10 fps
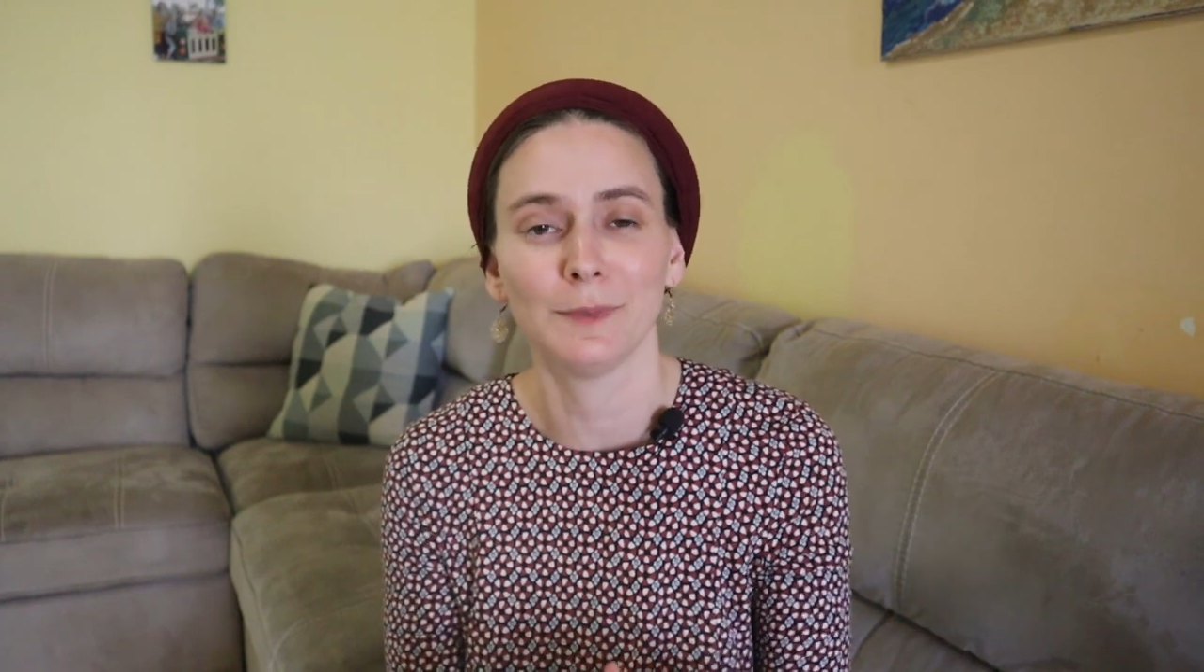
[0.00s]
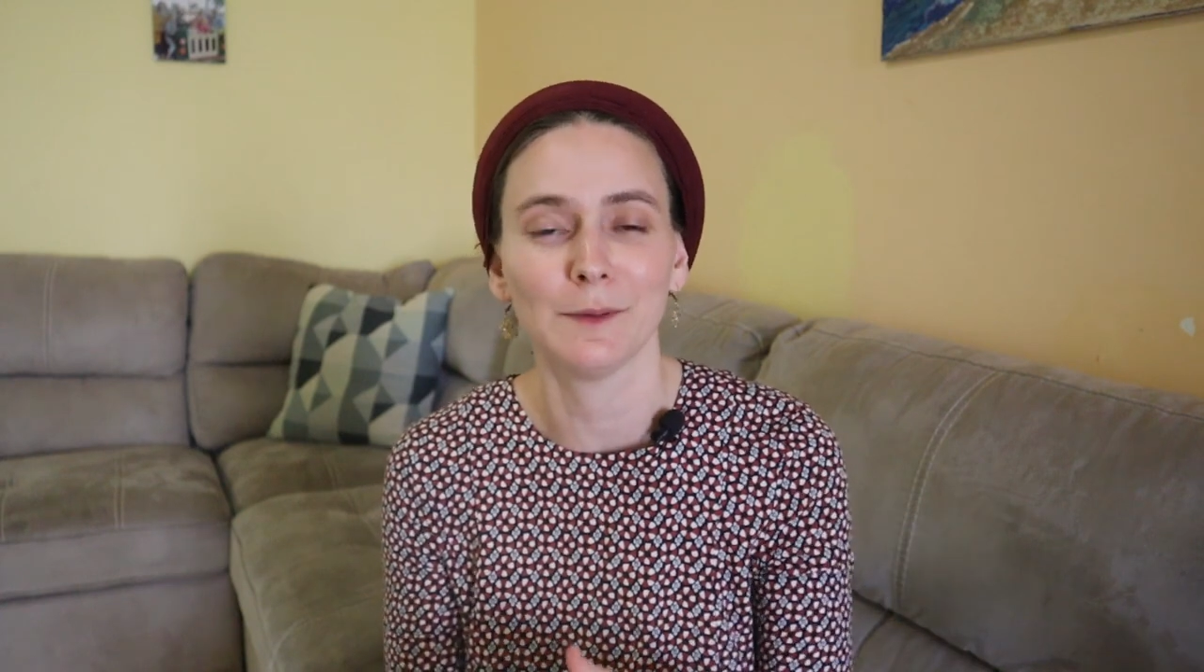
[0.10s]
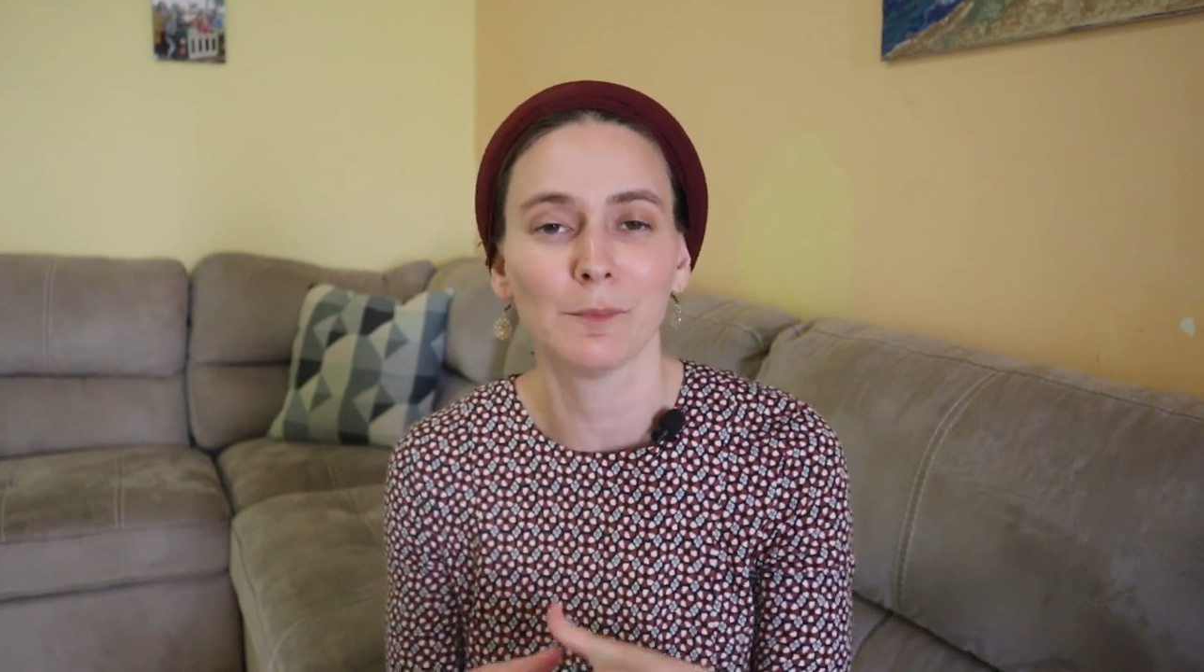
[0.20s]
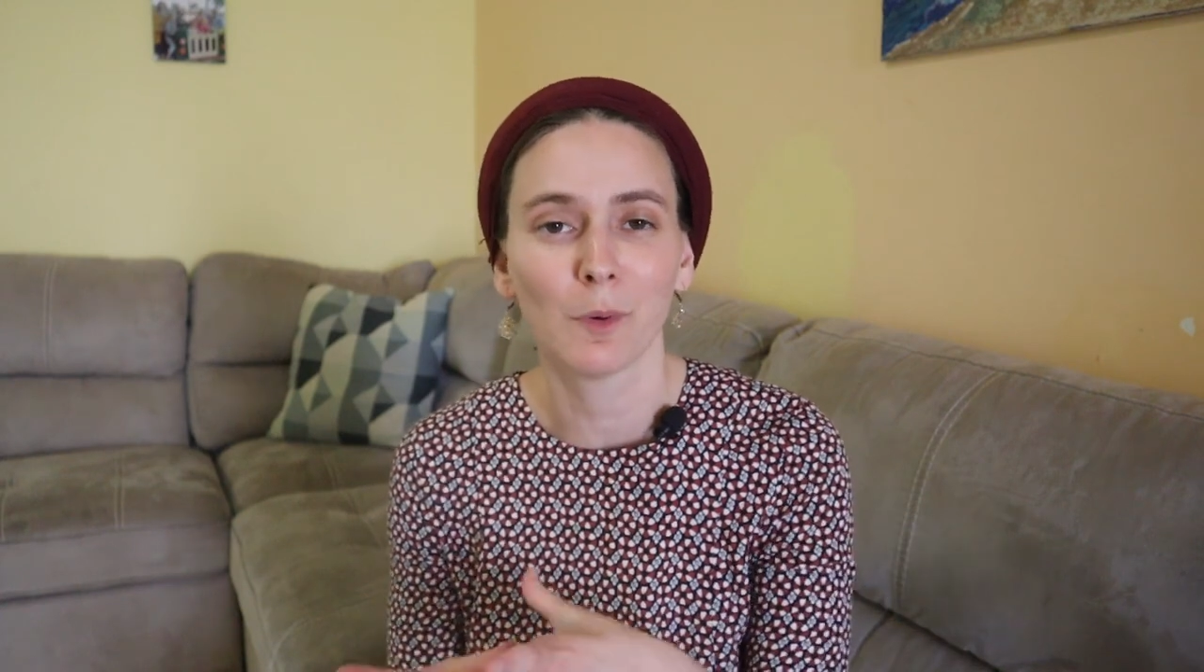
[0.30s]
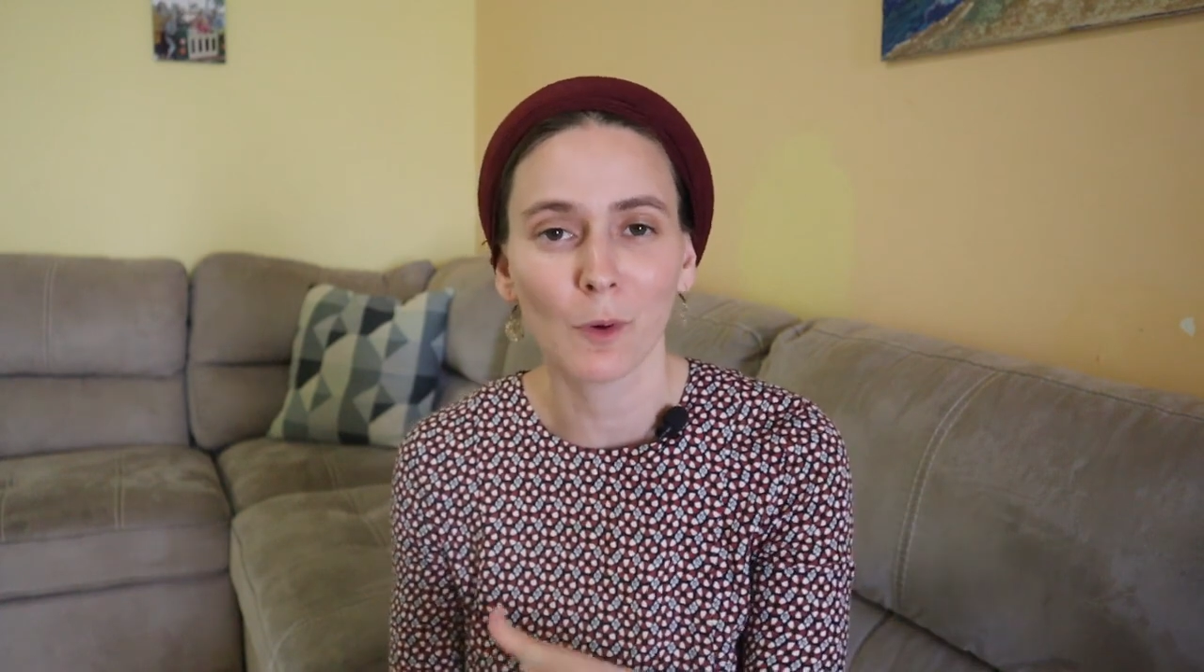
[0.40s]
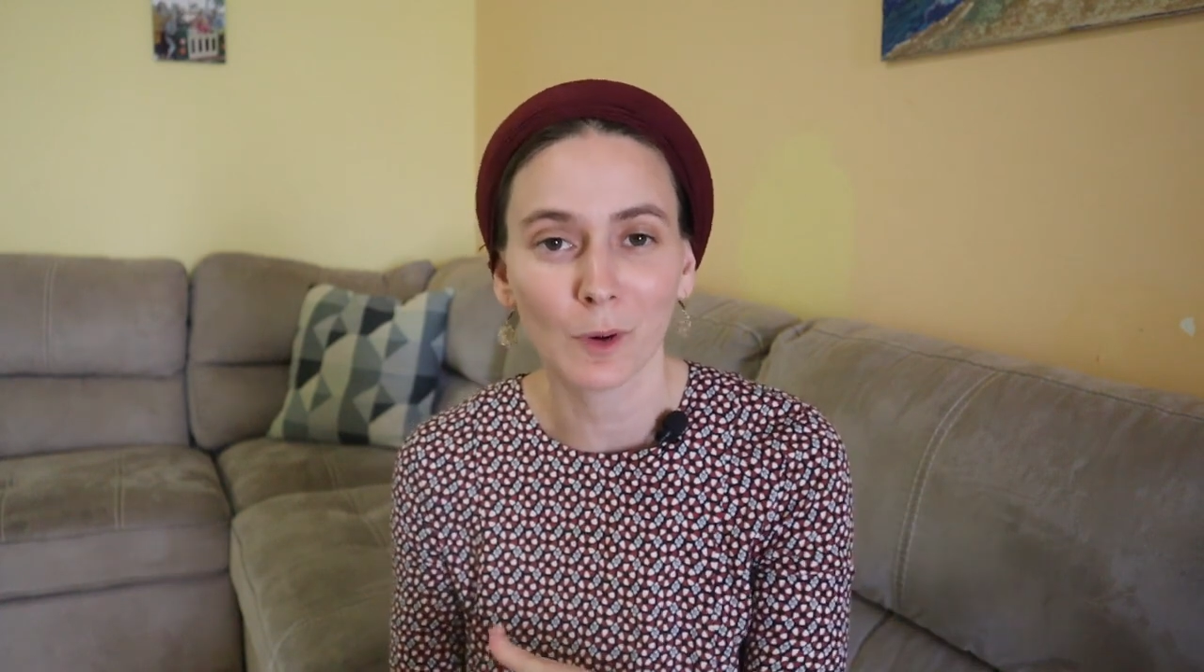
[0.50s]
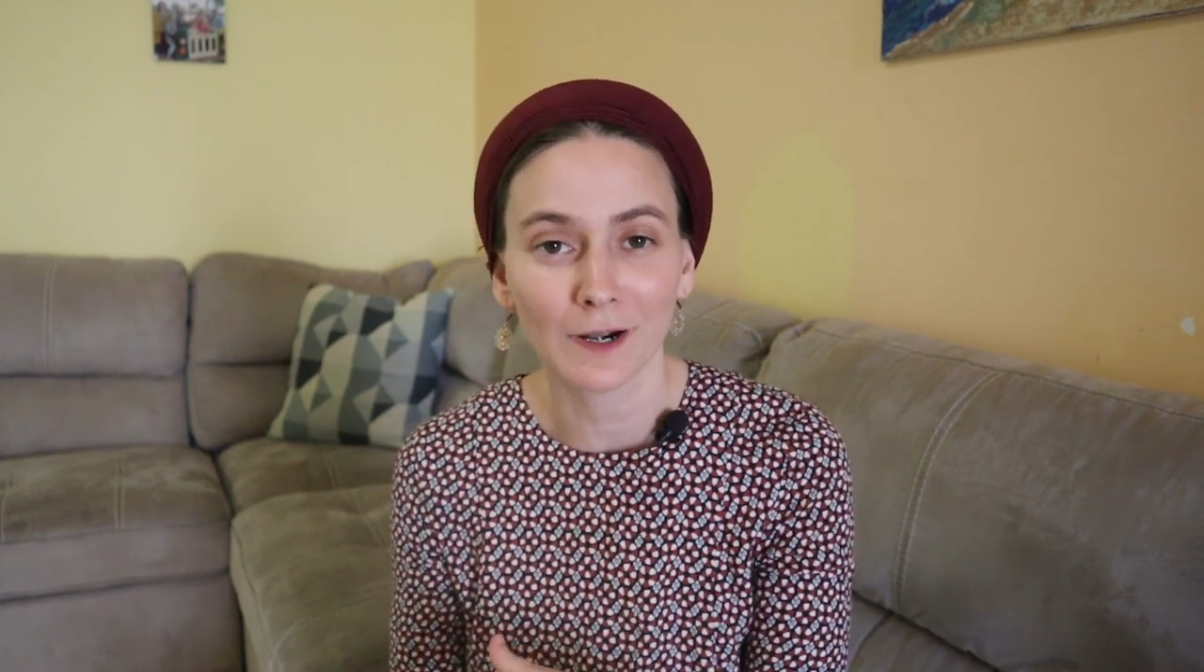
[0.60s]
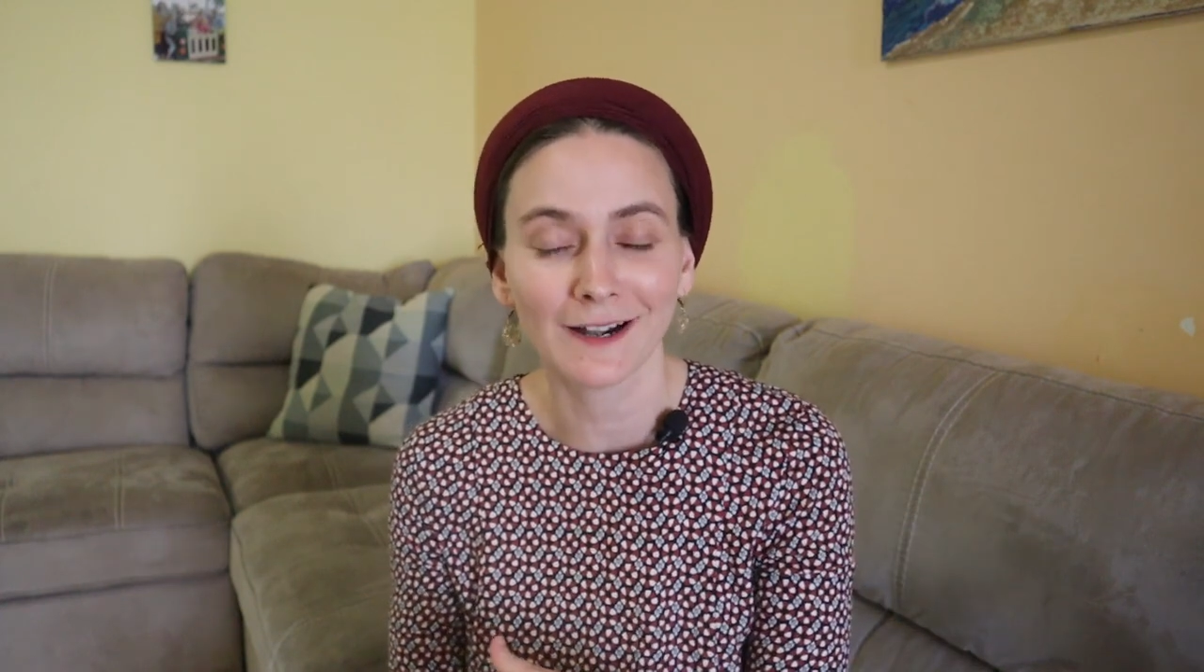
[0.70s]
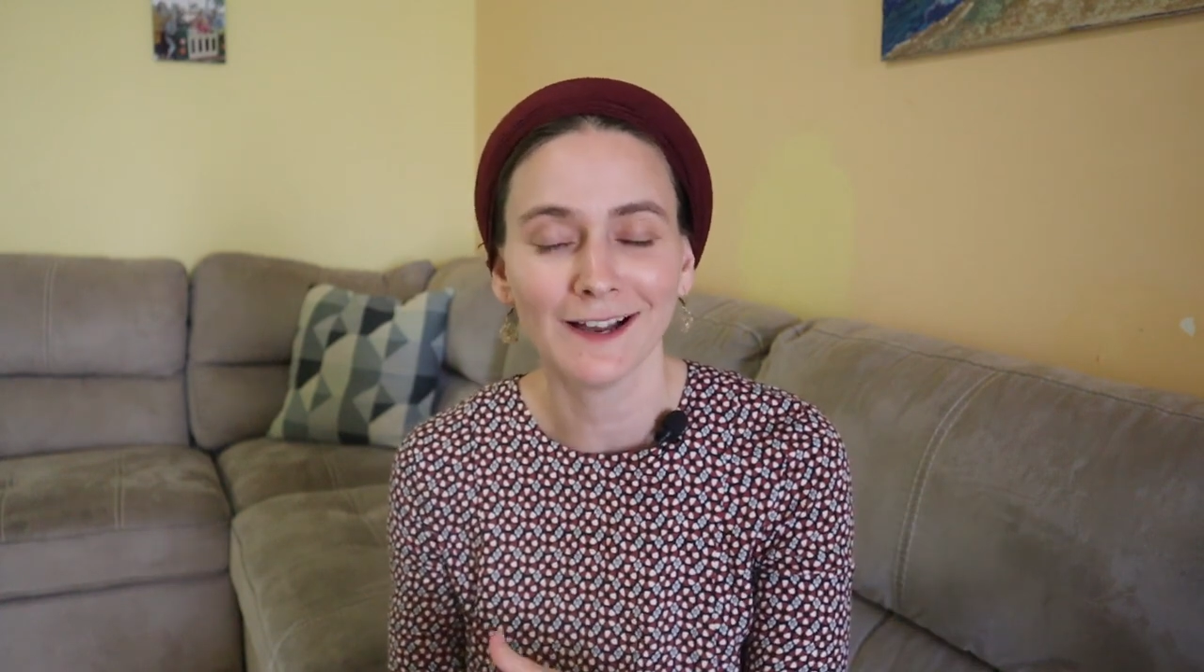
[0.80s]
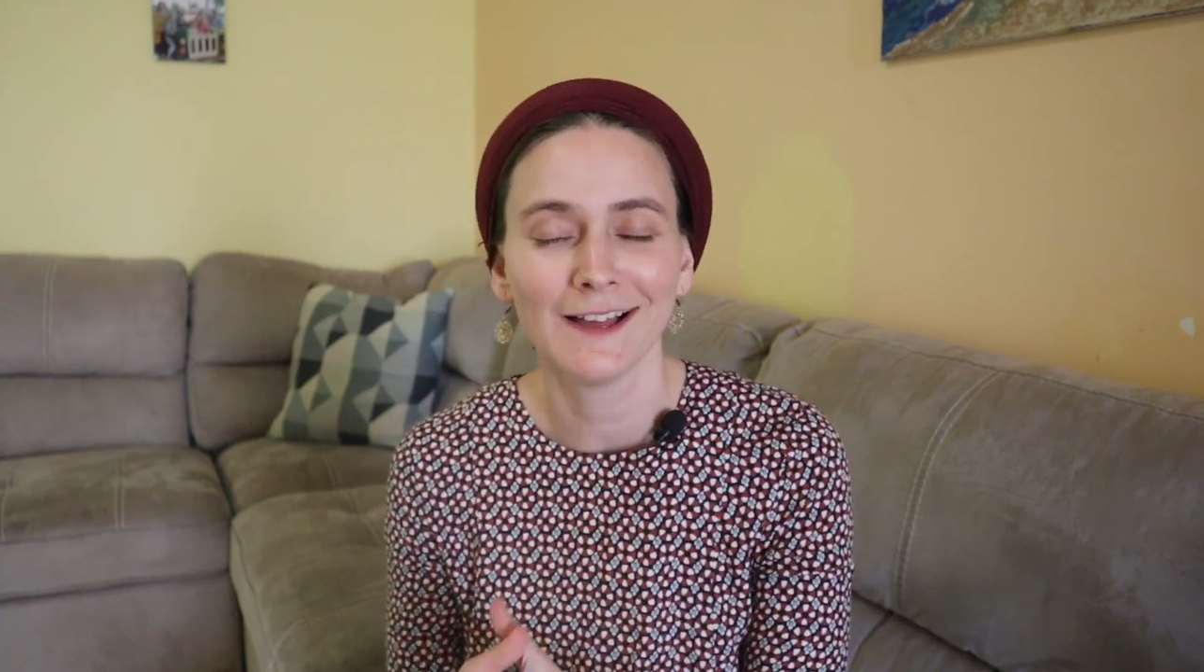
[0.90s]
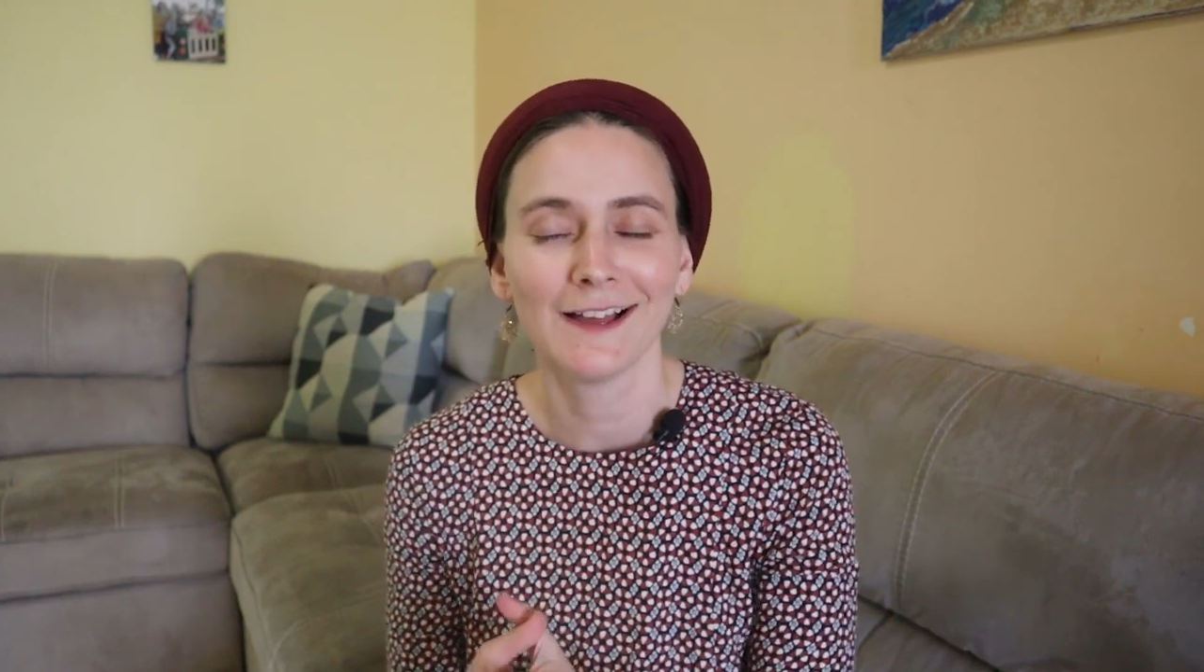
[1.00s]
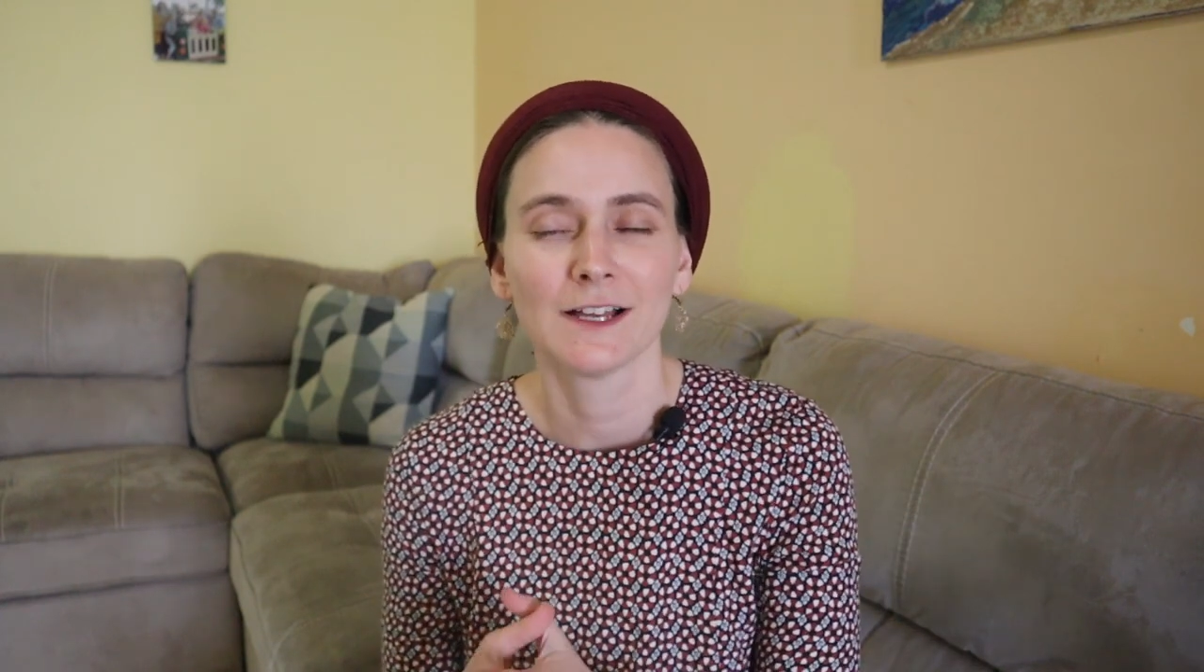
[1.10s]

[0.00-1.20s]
be poor.